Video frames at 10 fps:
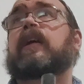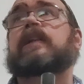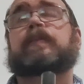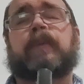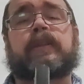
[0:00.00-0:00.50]

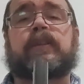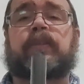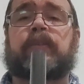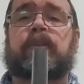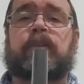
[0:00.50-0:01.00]

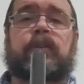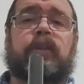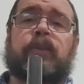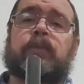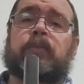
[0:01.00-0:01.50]
especially if you're
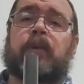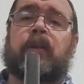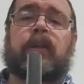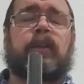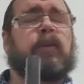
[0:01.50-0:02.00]
searching the used
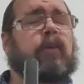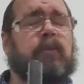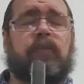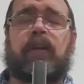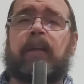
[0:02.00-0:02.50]
market, you're going
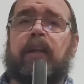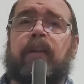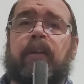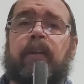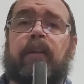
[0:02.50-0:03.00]
to find
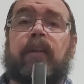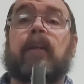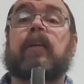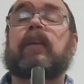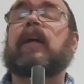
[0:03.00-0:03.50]

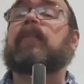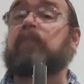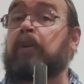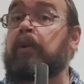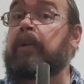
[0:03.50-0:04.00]
a lot
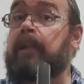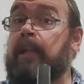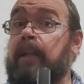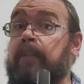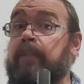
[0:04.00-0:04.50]
of good
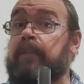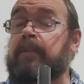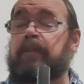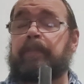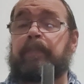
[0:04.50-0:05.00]

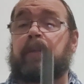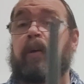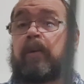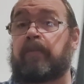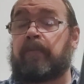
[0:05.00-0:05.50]
deals on